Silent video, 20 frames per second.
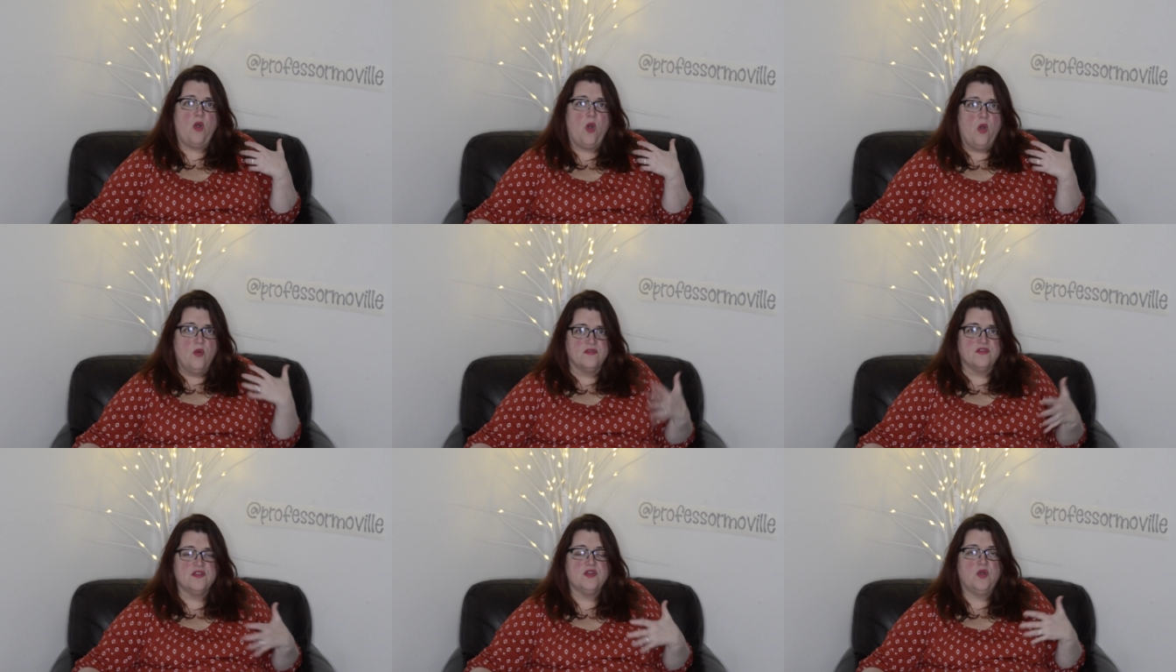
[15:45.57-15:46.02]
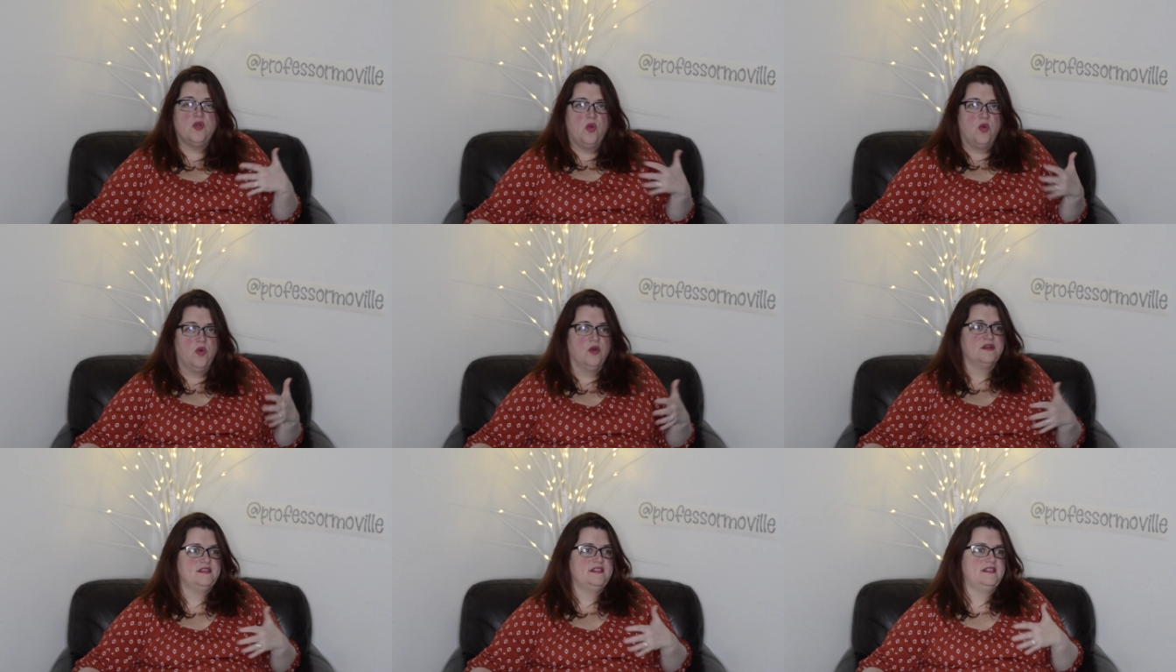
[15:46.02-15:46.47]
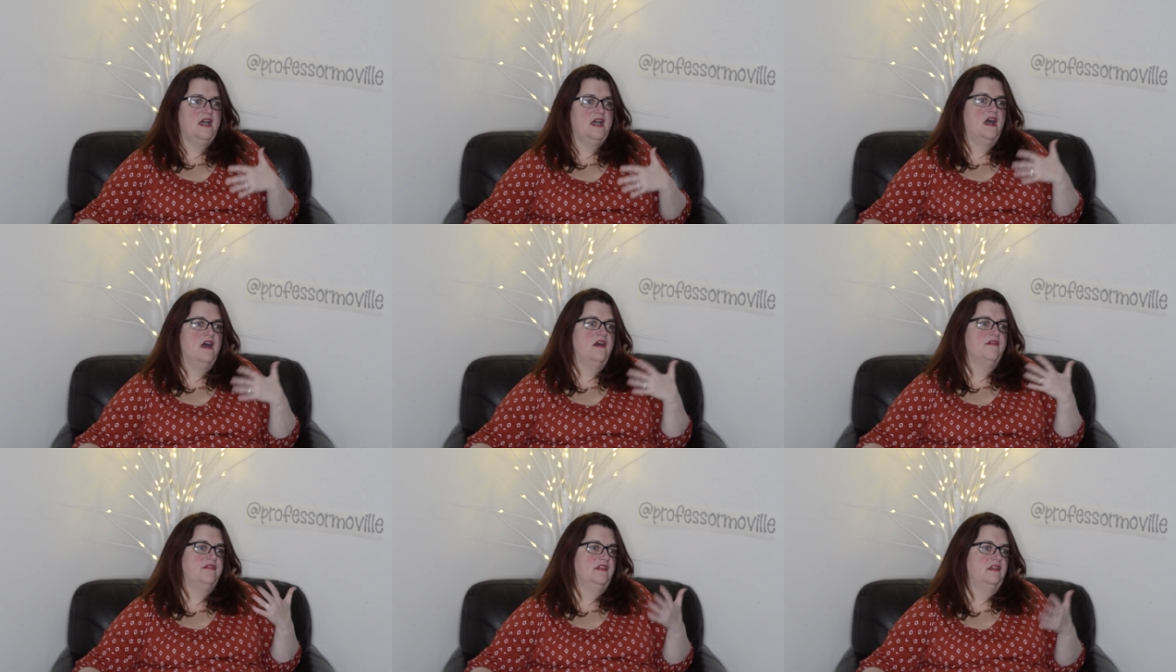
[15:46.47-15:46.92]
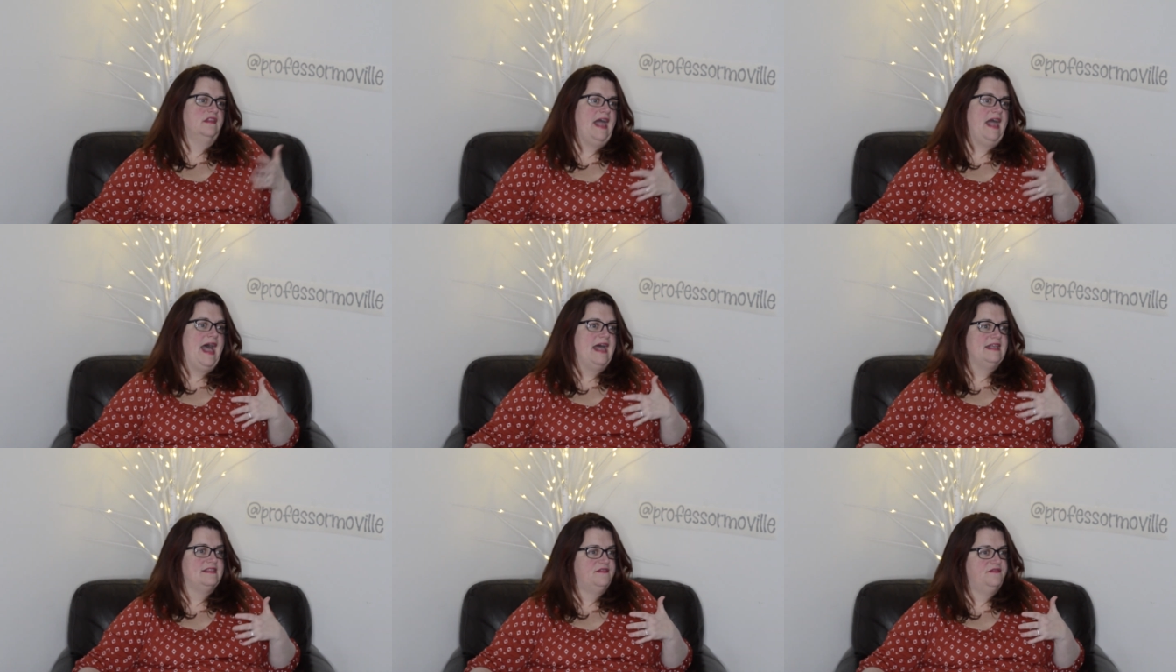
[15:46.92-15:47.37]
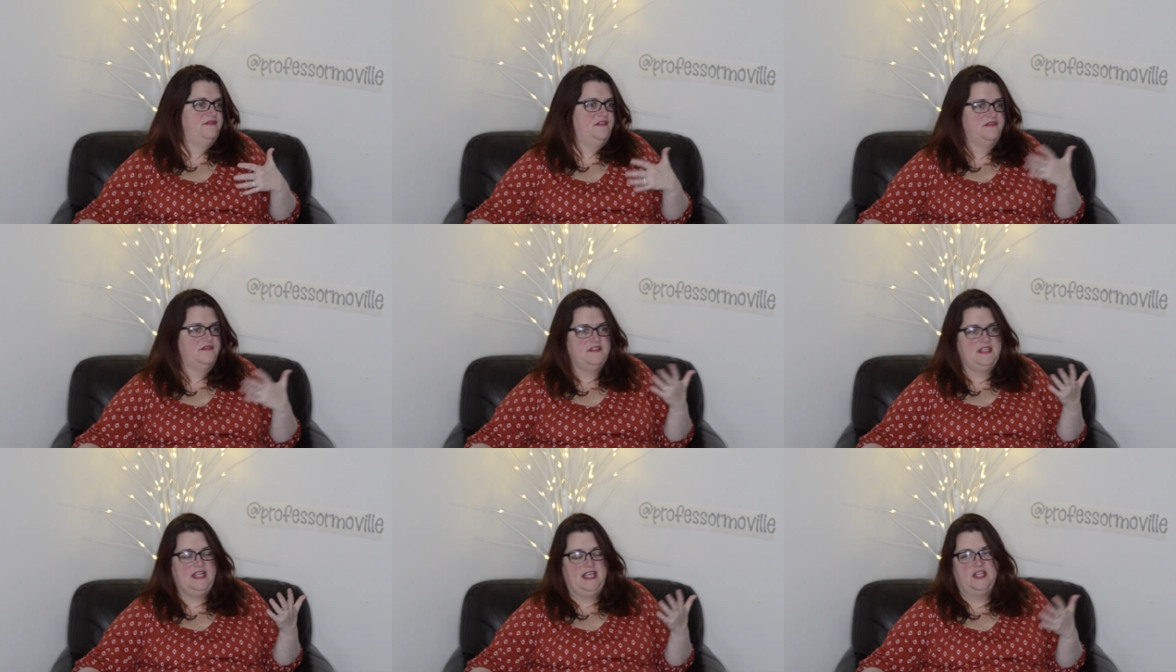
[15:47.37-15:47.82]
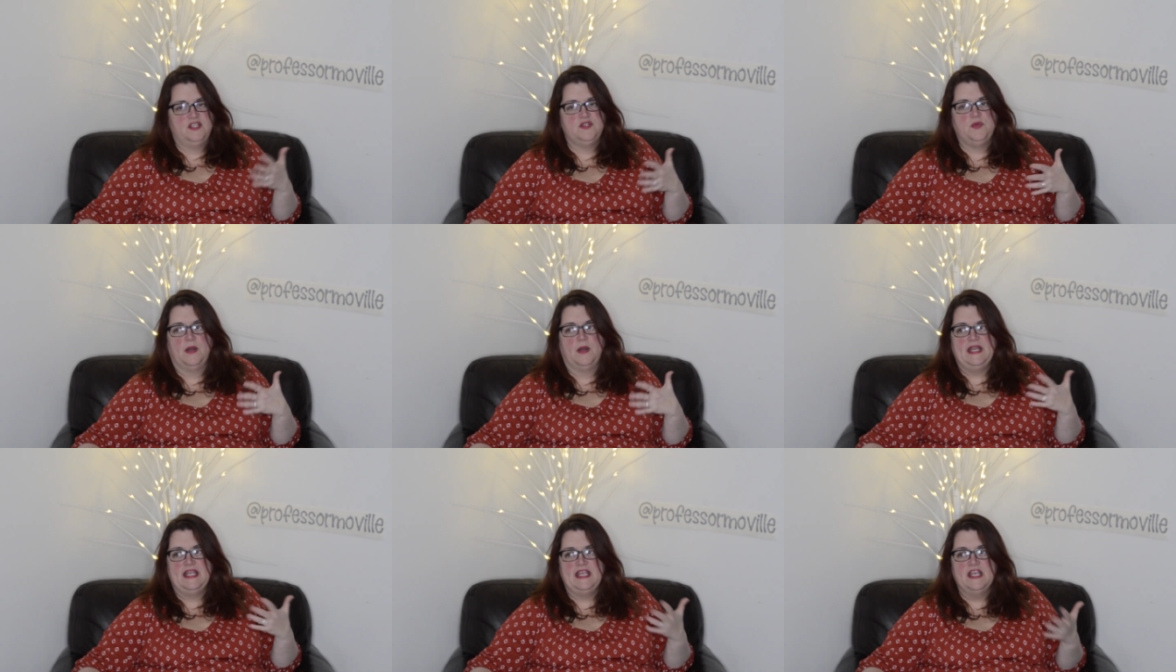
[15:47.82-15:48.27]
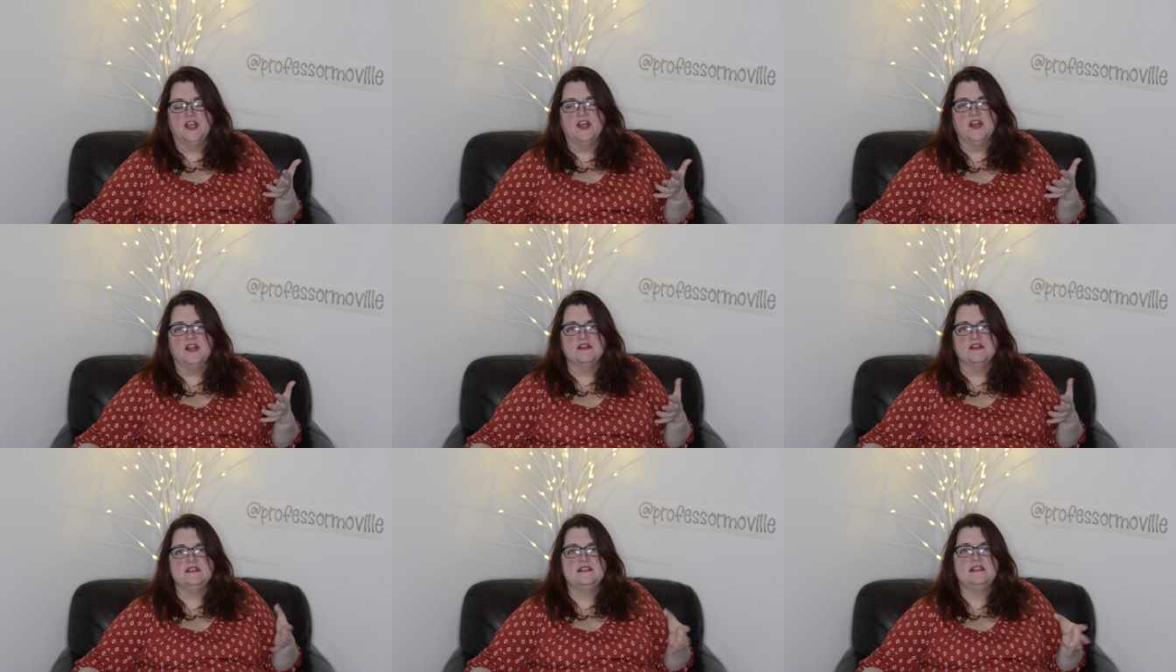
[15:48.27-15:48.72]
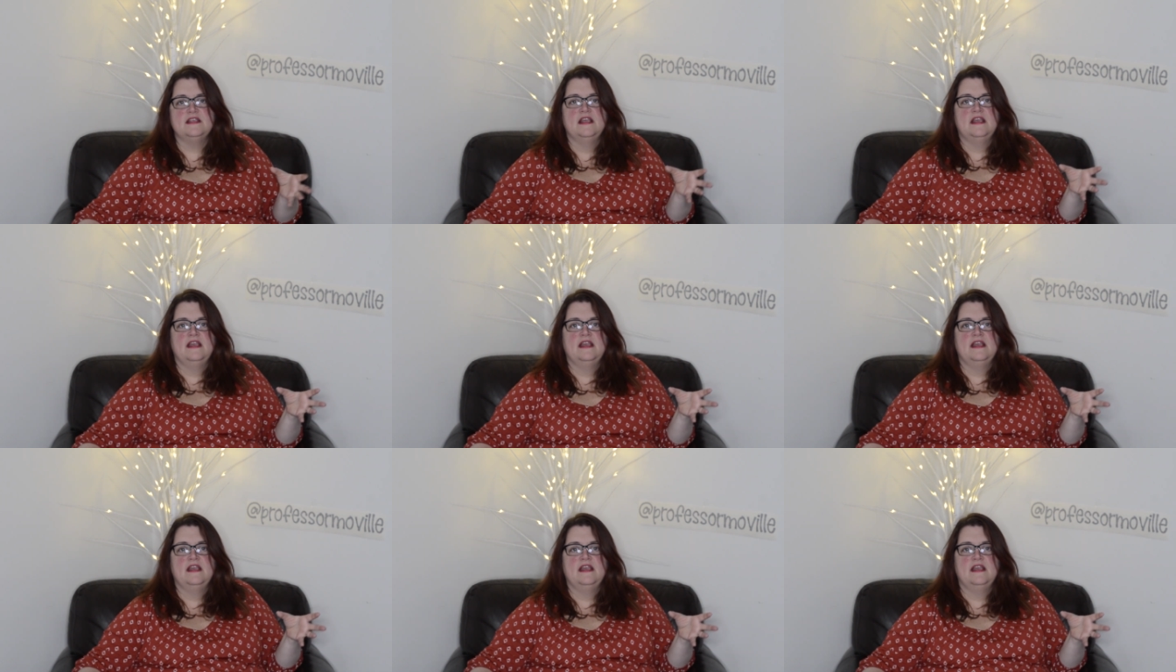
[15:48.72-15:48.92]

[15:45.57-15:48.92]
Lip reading: over the course of the last 15, 20 years,